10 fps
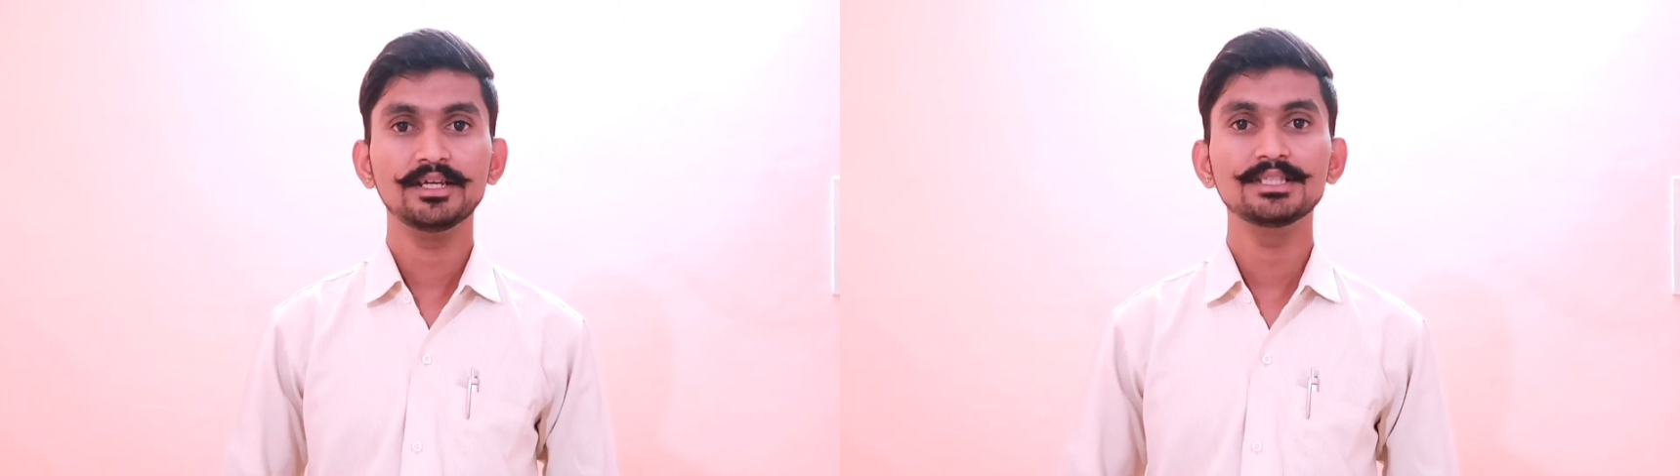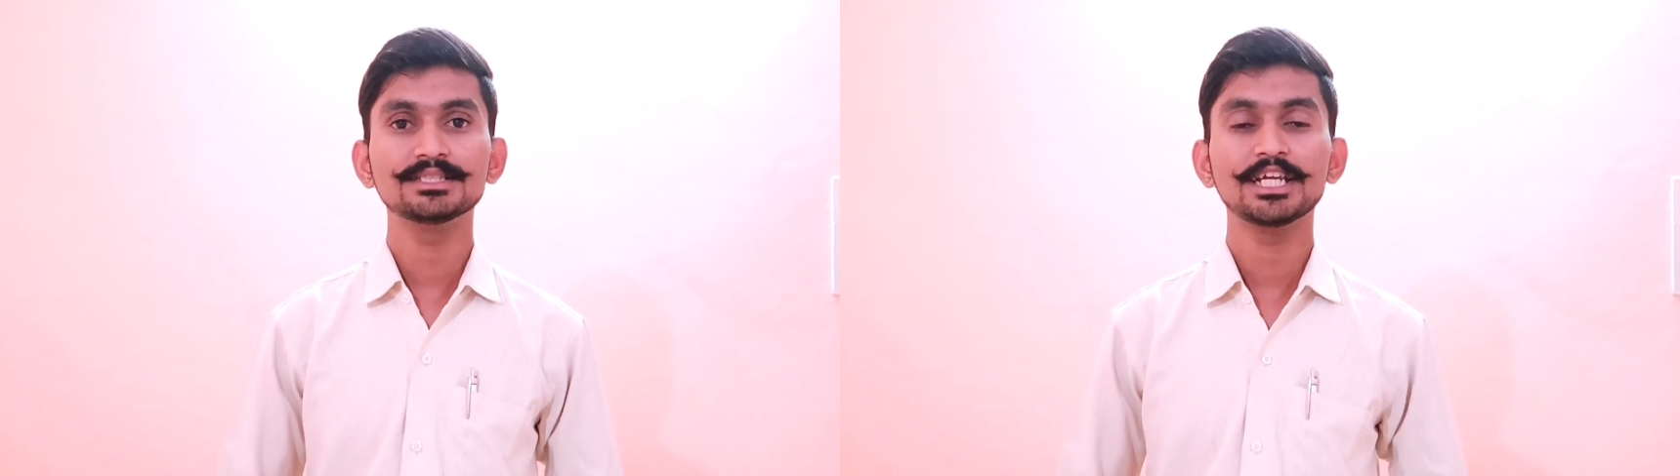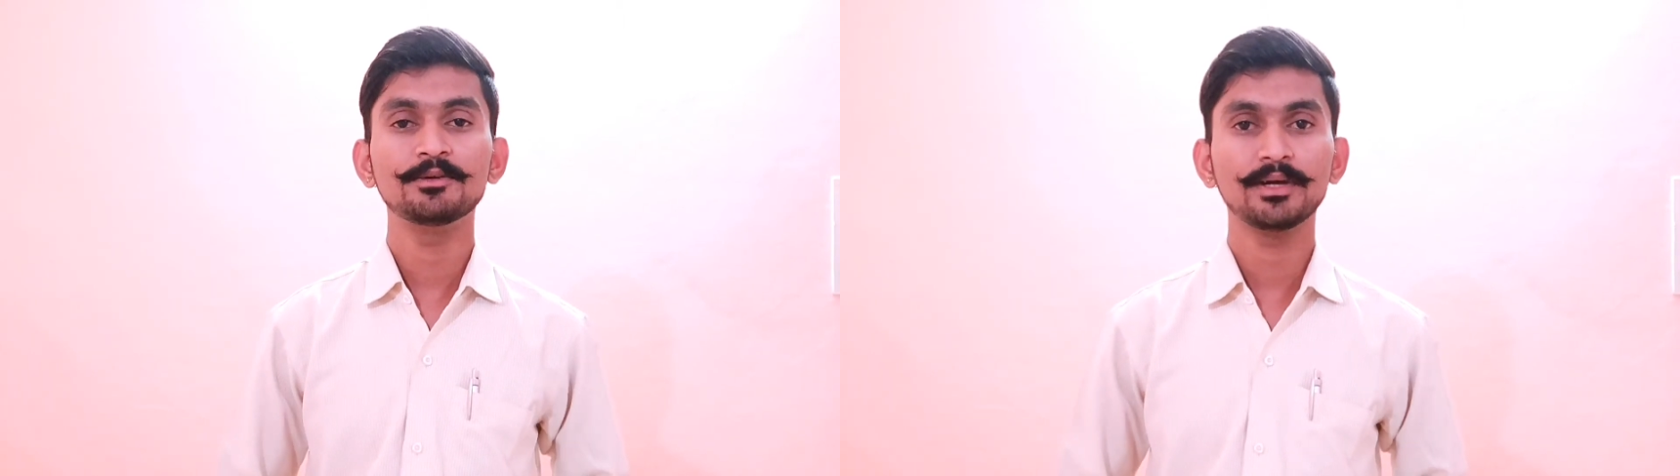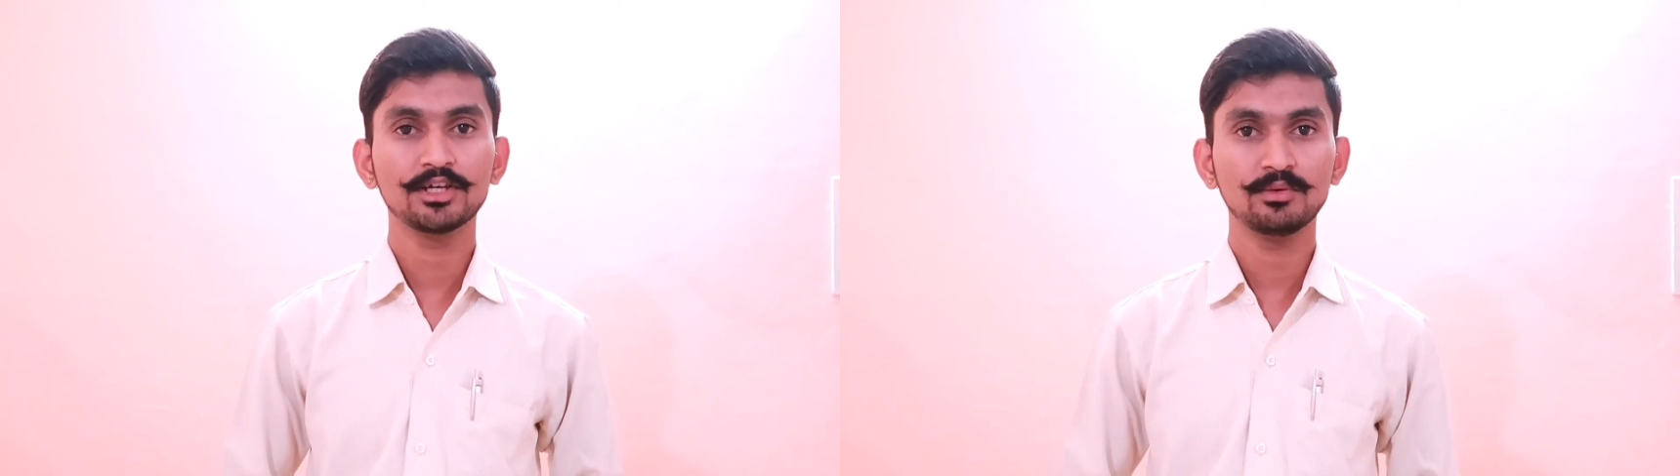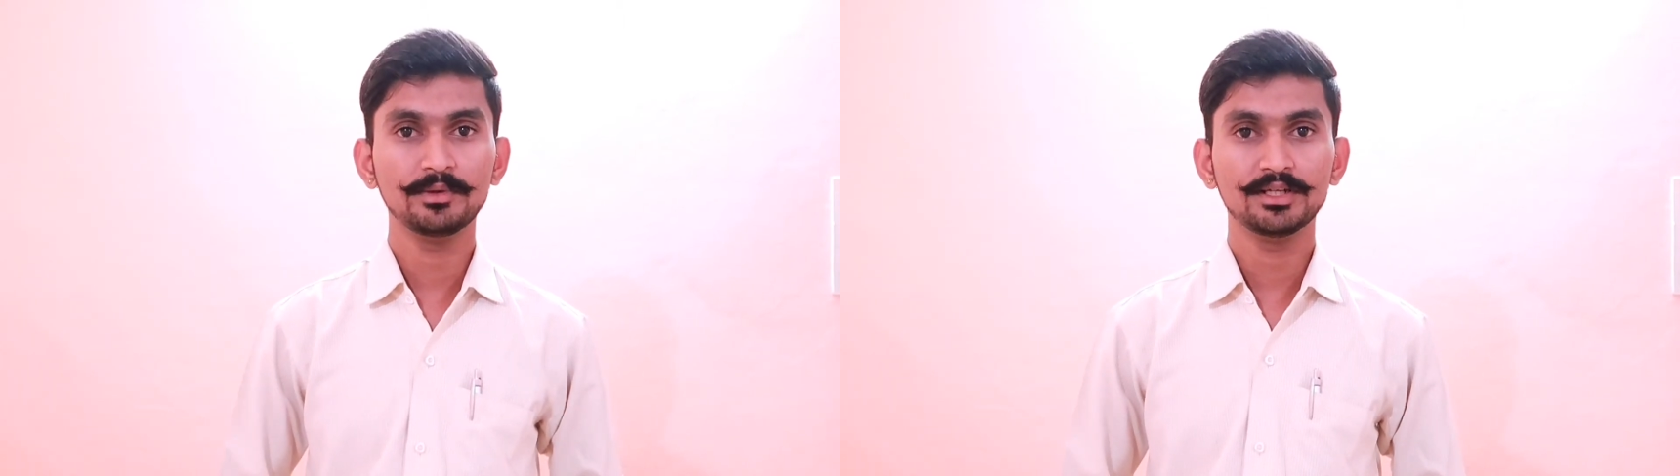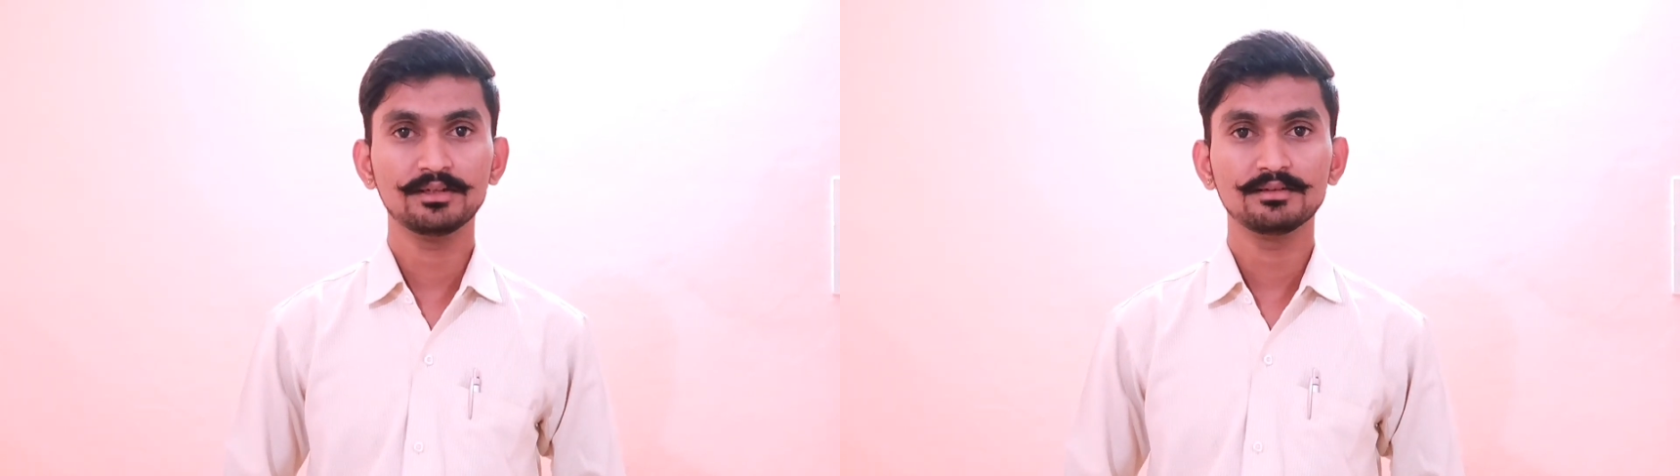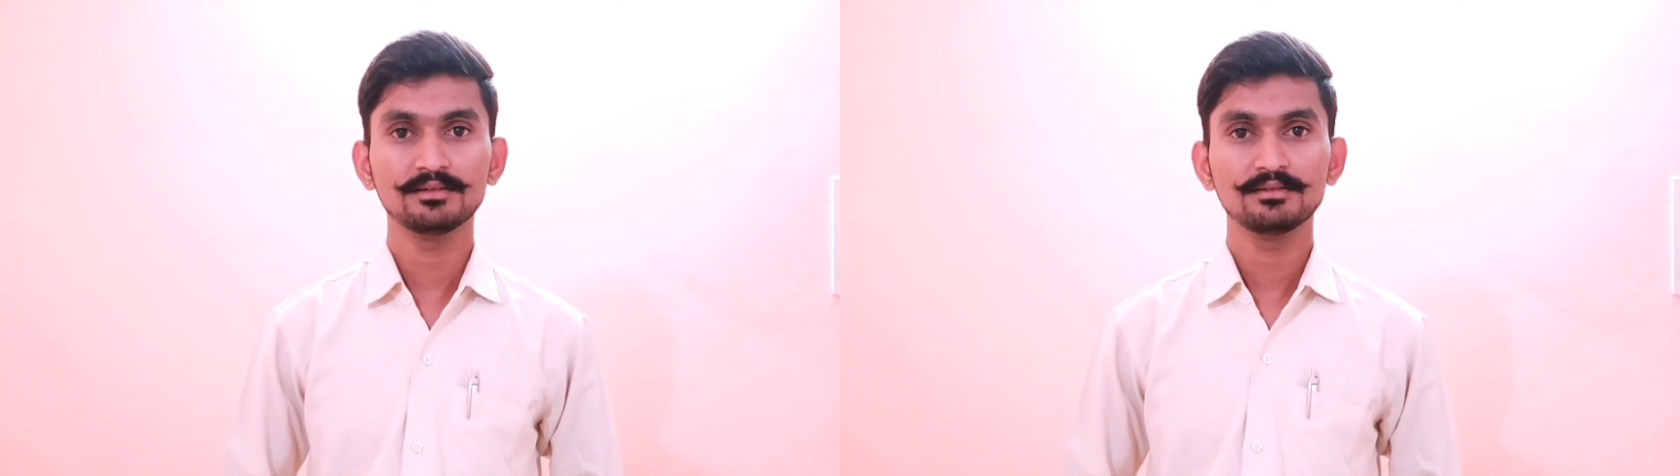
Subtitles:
Inside micrometer.